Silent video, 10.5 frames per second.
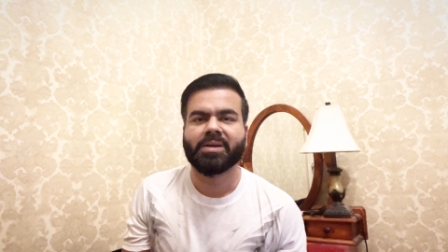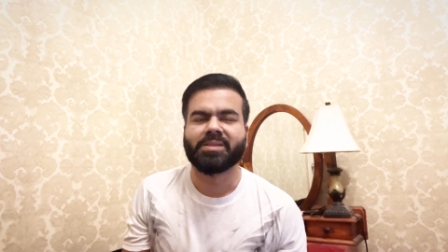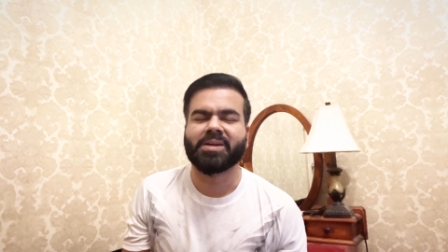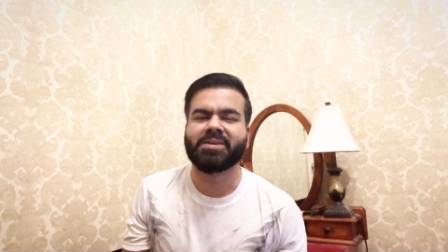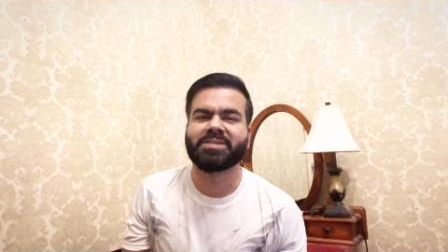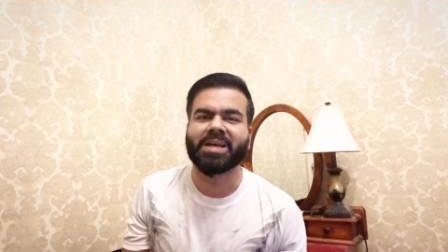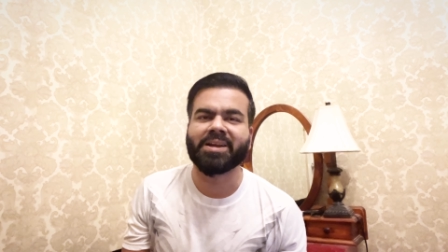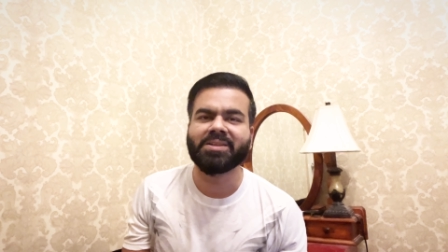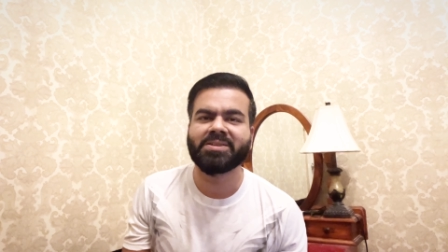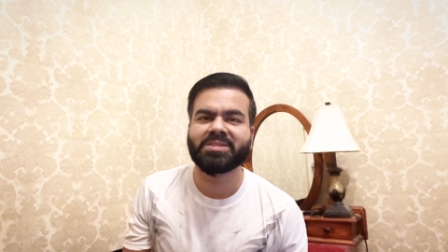There is
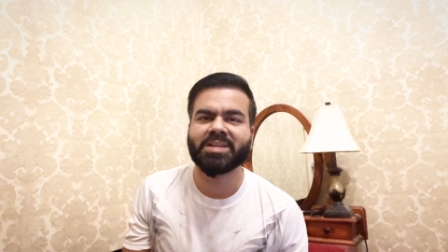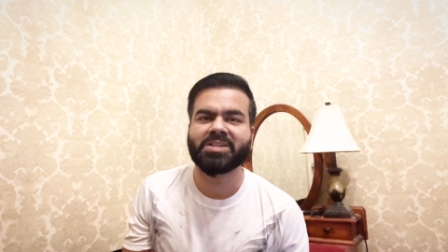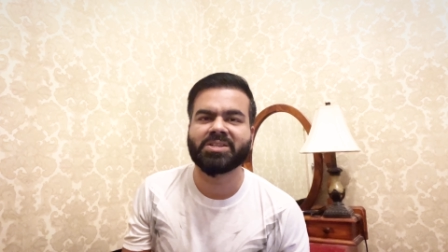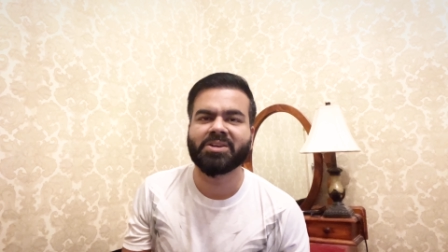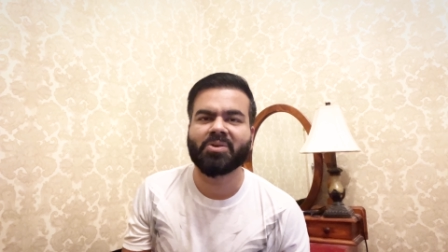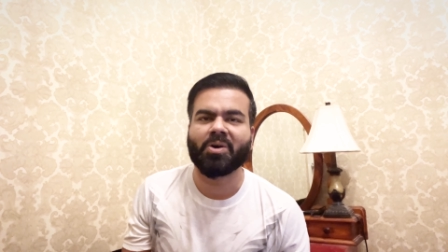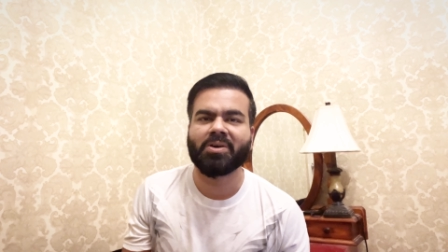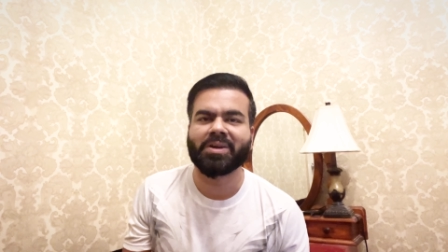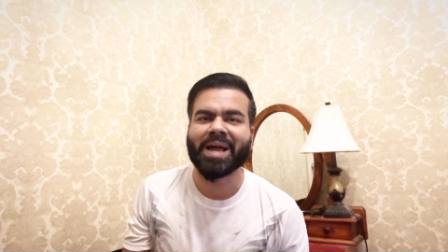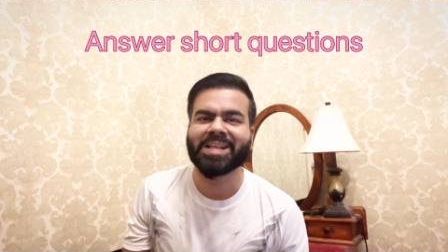another section
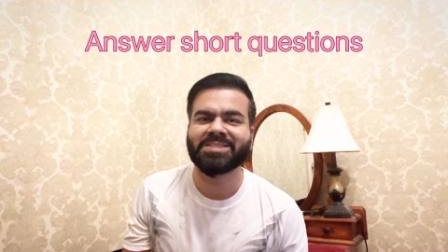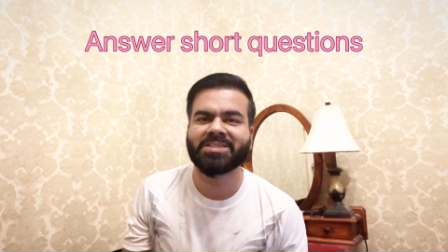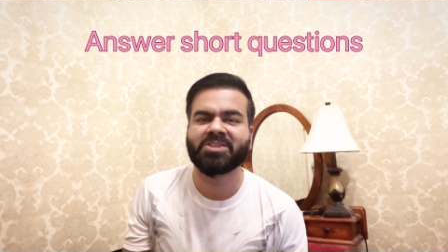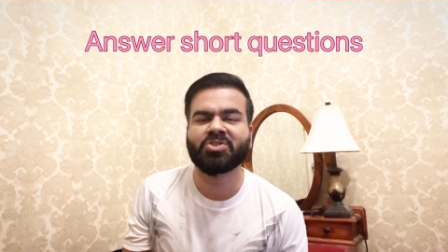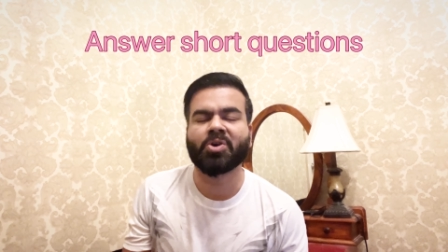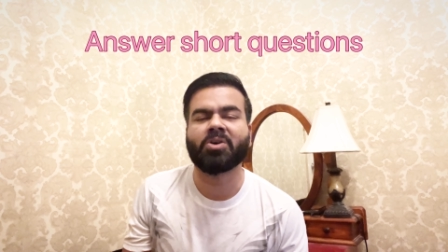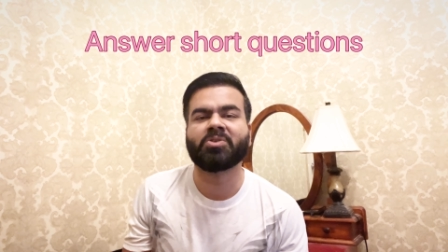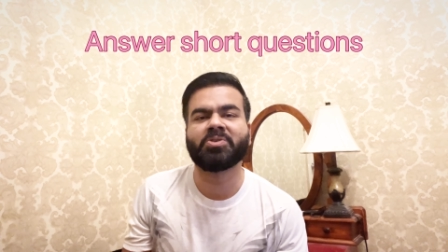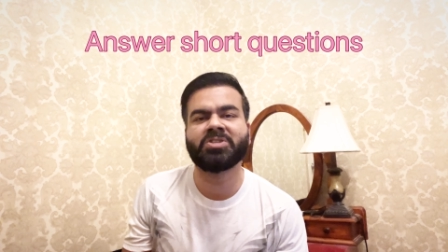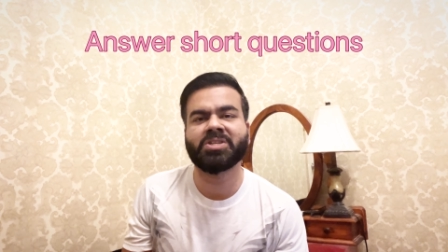called answer short
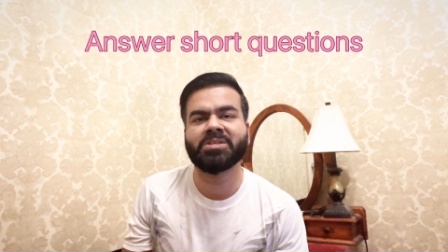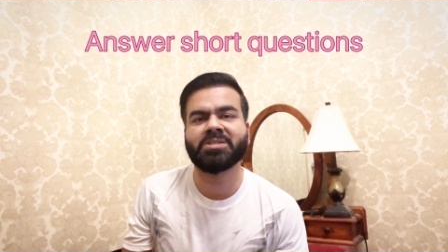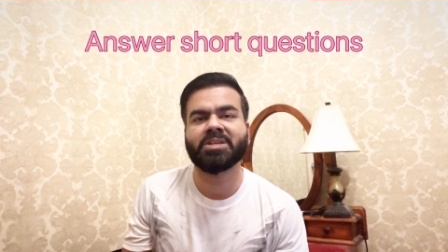questions,